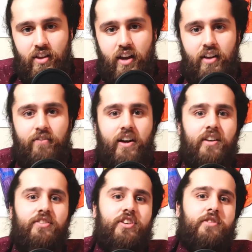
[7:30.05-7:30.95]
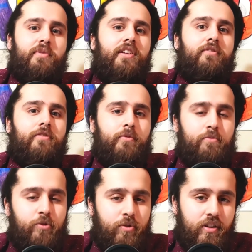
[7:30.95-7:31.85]
that if I changed my name from
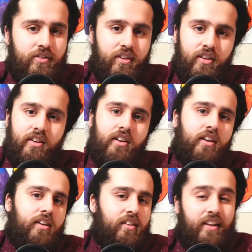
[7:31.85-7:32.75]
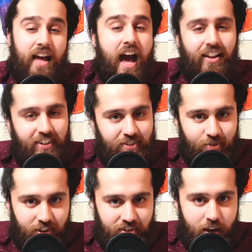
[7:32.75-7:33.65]
Abdullah to like Alex,
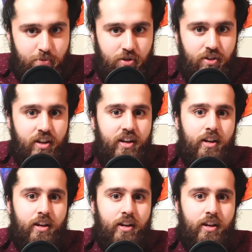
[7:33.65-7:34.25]
for example,